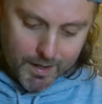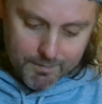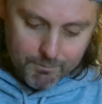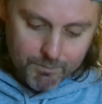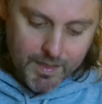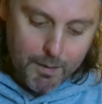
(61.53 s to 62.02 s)

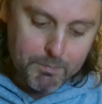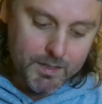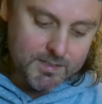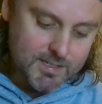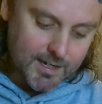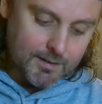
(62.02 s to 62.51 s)
But that
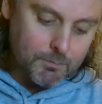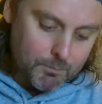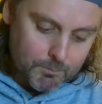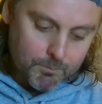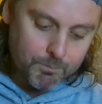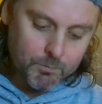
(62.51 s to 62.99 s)
being said,
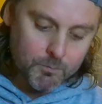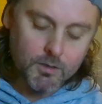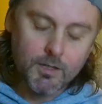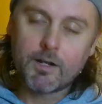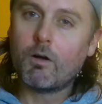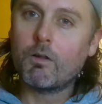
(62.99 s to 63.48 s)

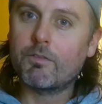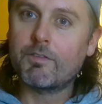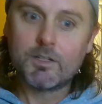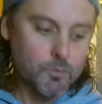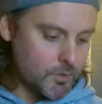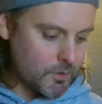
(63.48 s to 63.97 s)
like all the
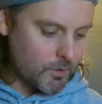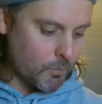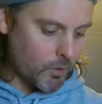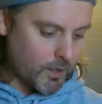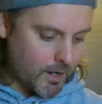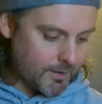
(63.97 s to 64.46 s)
things we're
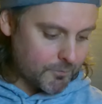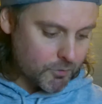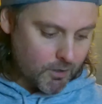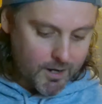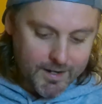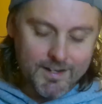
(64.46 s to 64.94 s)
doing, we're kind of
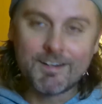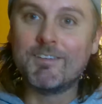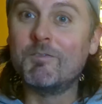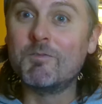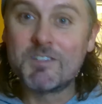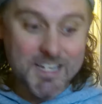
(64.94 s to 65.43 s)
trying it
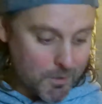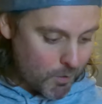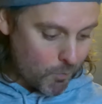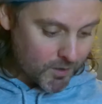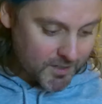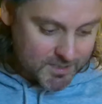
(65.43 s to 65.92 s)
and seeing
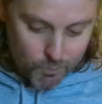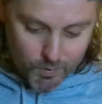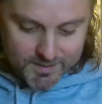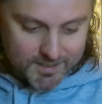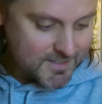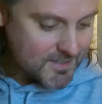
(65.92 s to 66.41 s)
what works and
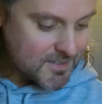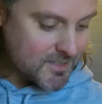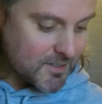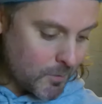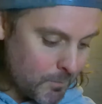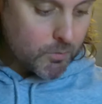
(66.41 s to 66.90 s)
what doesn't,
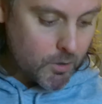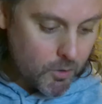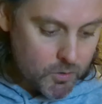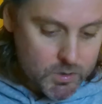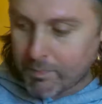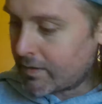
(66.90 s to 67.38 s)
so who
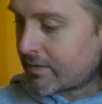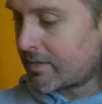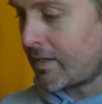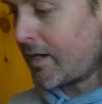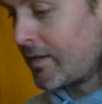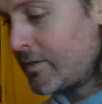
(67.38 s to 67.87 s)
knows, but
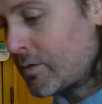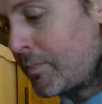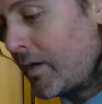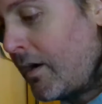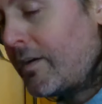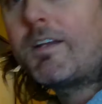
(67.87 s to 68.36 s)
these are
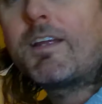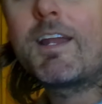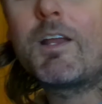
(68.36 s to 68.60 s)
beyond eating